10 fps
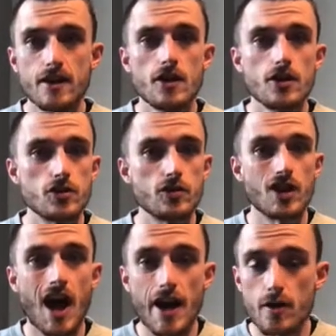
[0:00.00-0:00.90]
You can
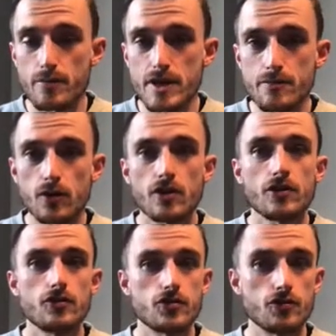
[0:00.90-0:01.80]
hire people
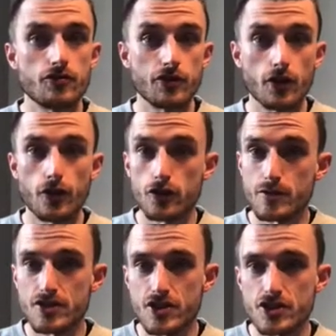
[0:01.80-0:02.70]
to fill those
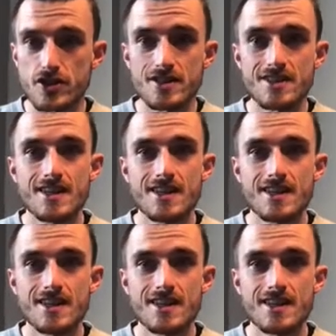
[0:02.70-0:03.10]
positions